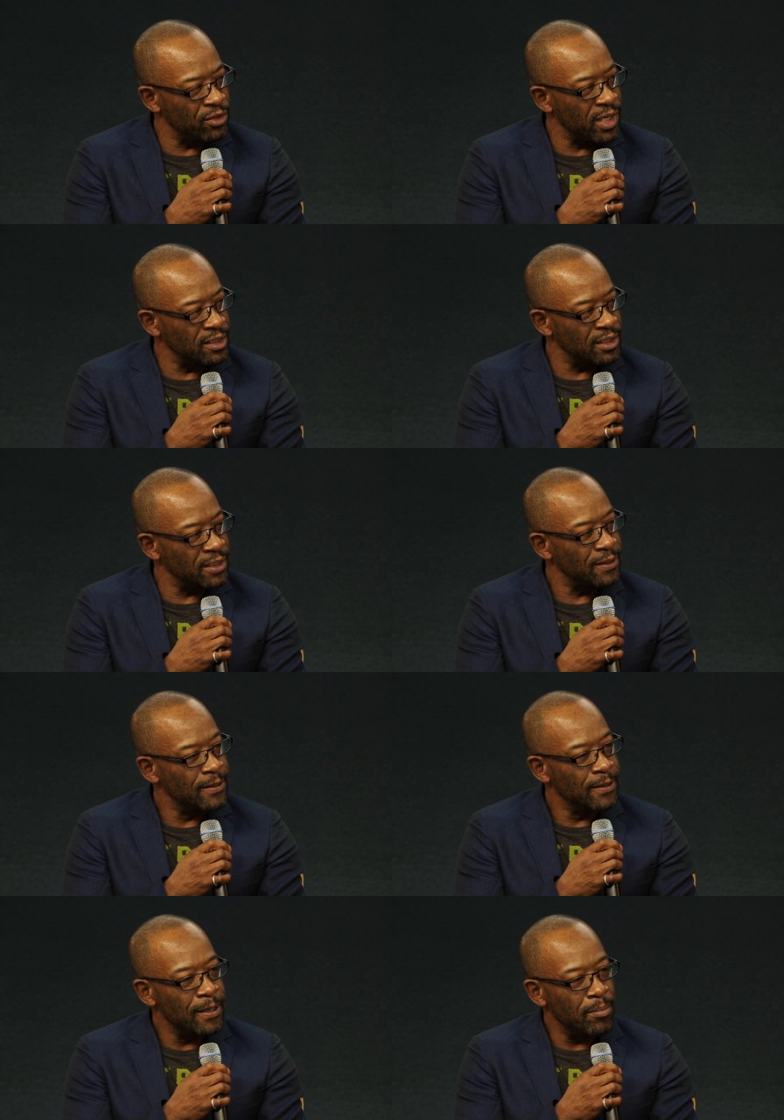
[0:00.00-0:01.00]
trying to
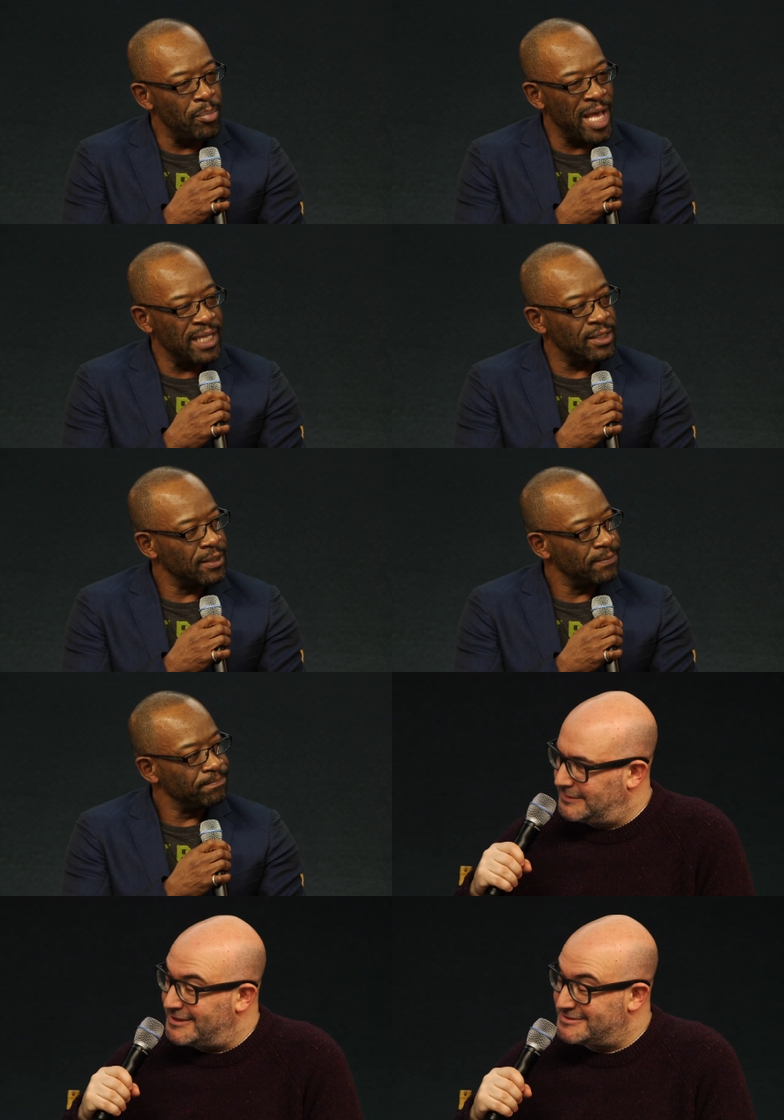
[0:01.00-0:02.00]
bed.
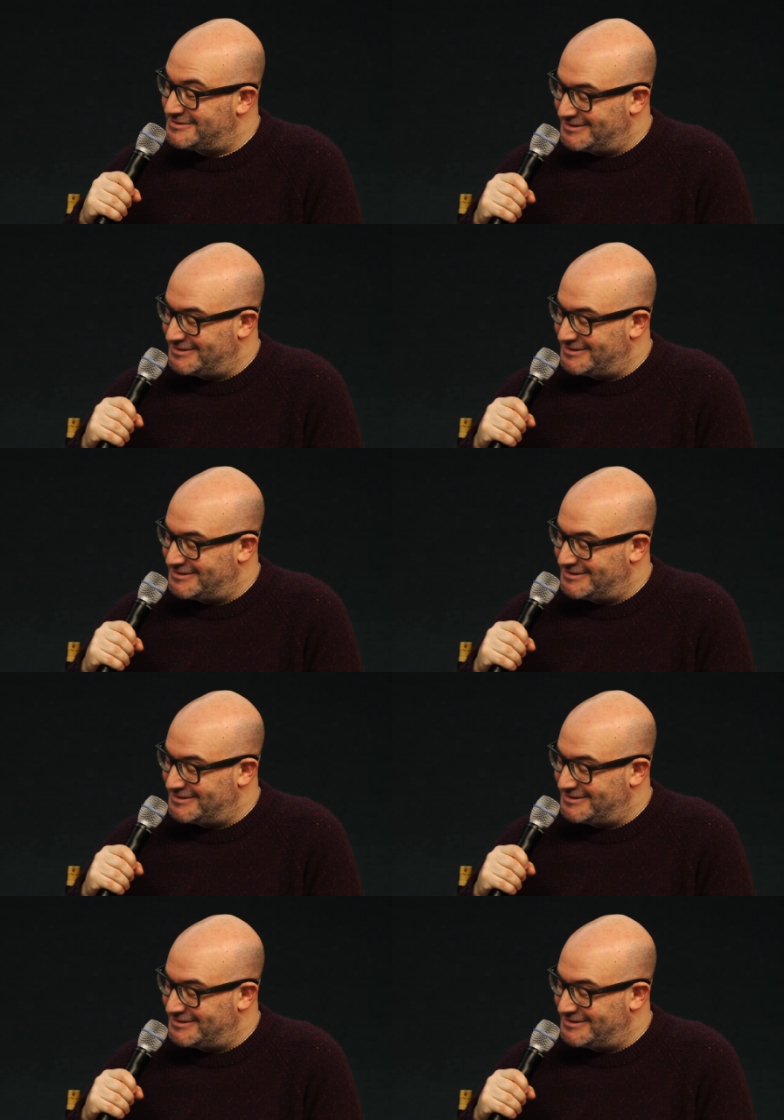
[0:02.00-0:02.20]
Yes,